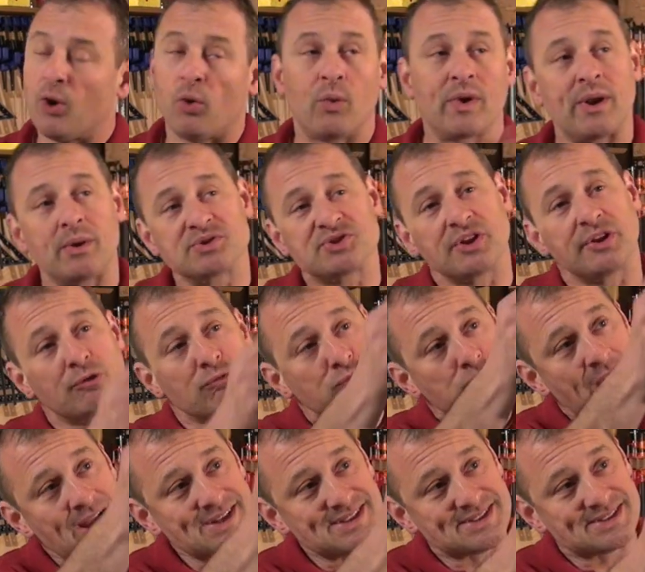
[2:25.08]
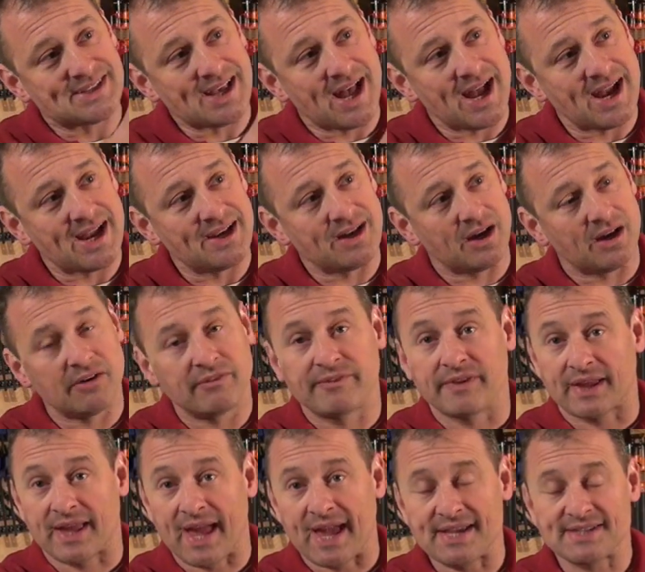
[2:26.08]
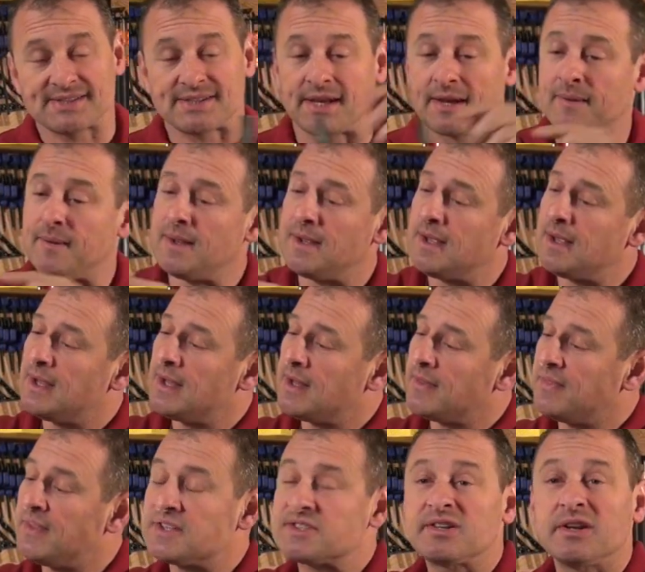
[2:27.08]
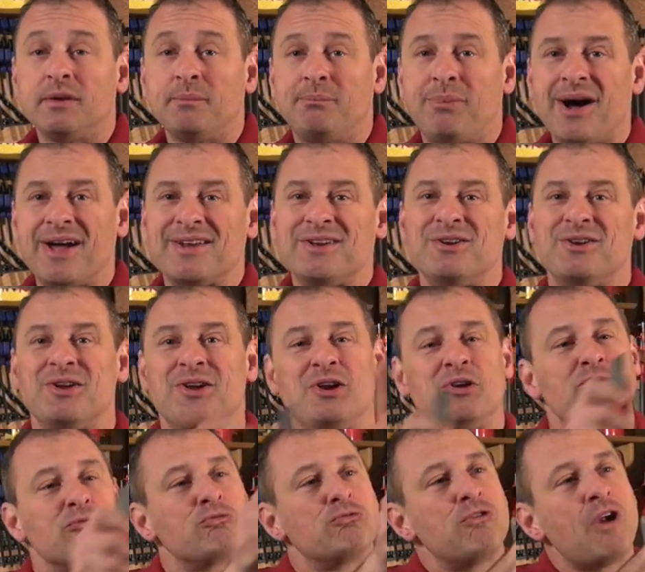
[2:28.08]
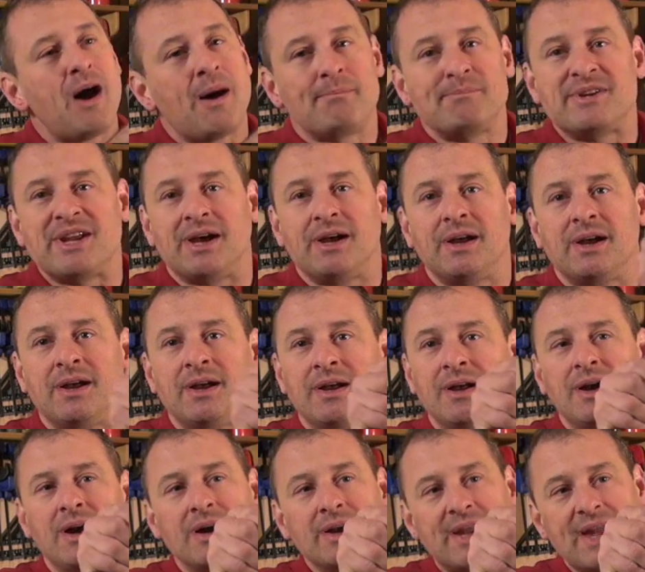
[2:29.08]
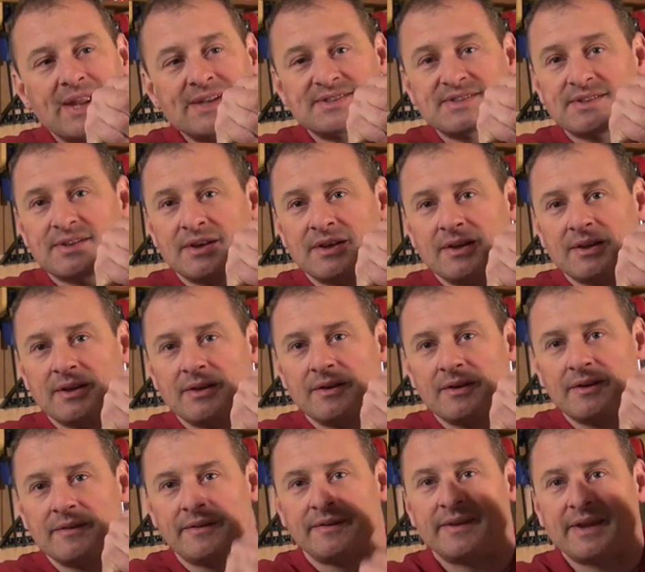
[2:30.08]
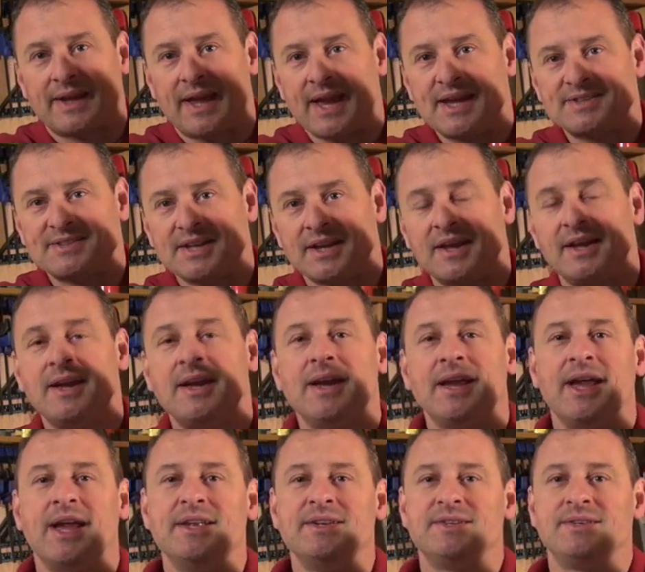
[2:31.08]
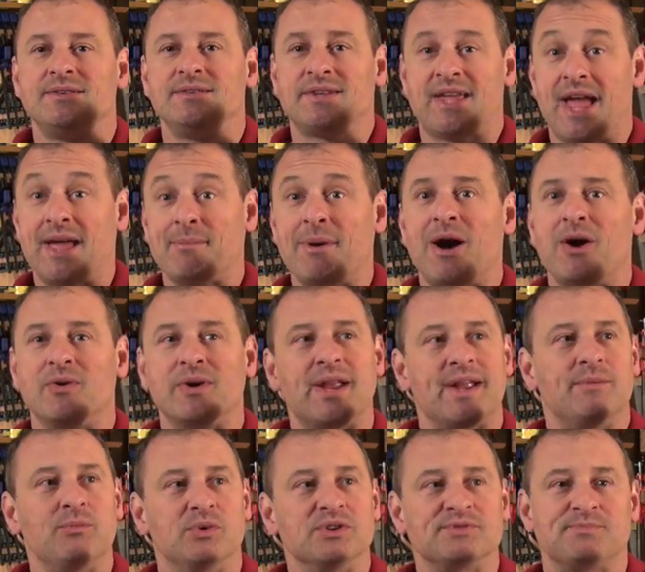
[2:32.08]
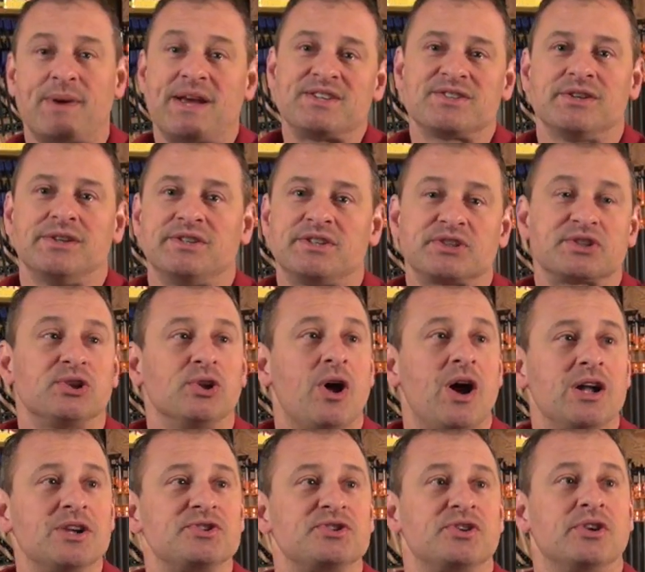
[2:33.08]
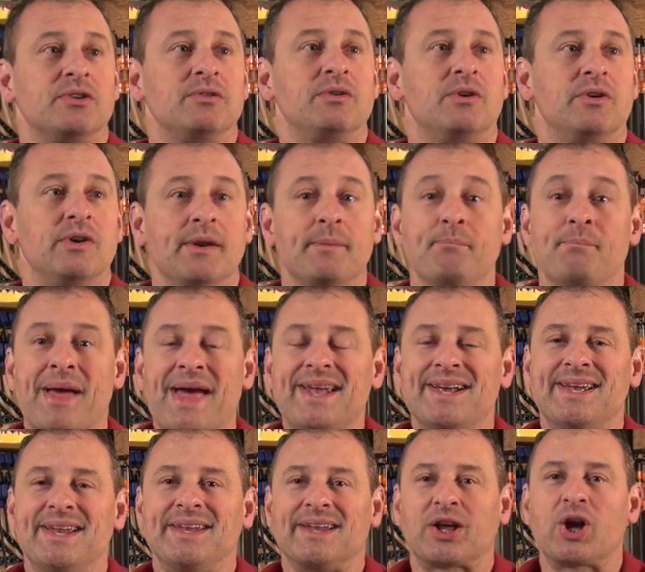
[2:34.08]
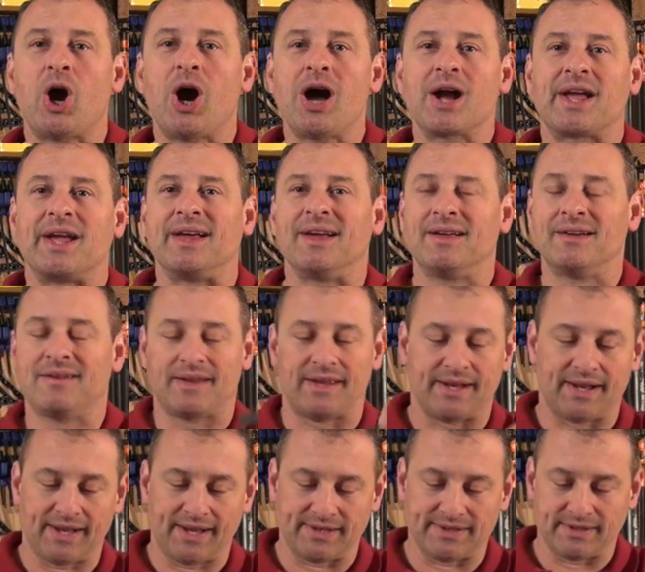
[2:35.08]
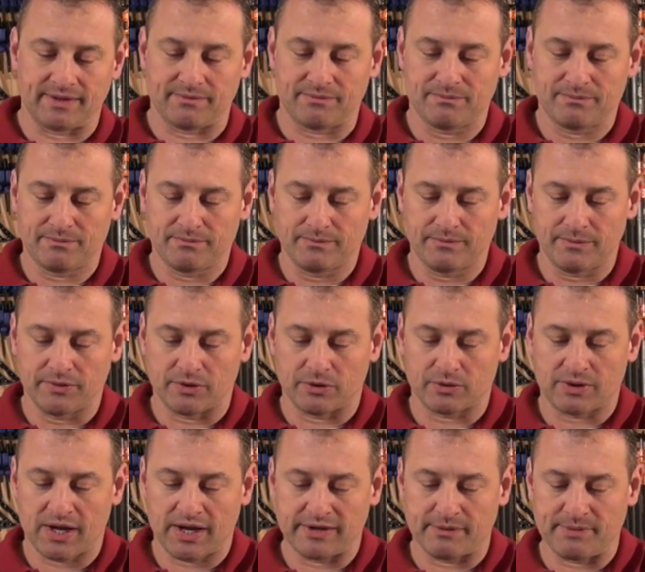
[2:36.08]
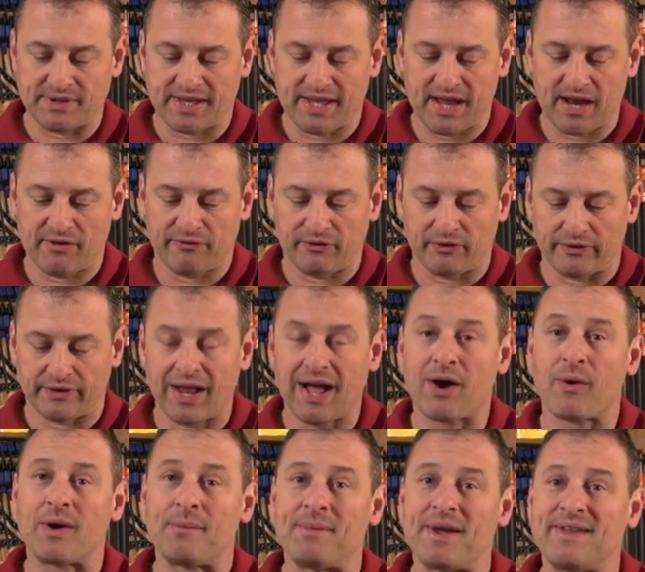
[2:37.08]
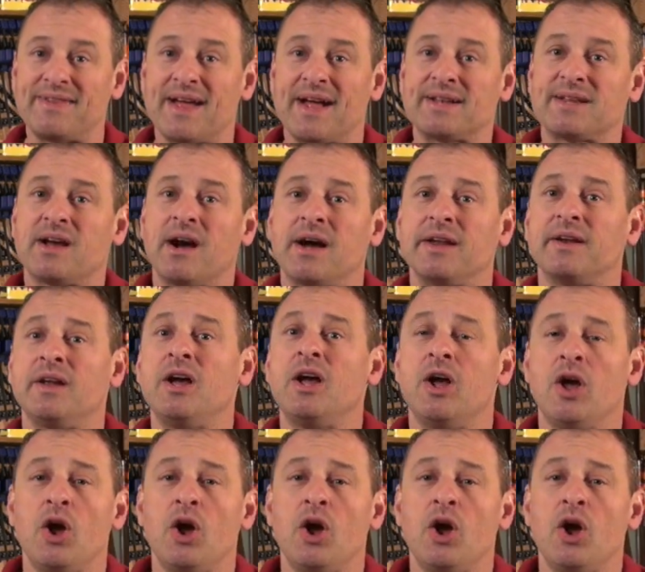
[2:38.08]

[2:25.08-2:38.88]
When I was on the right side of the casing, this little button rubbed against the casing and came out and was basically dislodged or, or embedded in the caulking, and I had to, you know, kind of be careful on how I made that cut.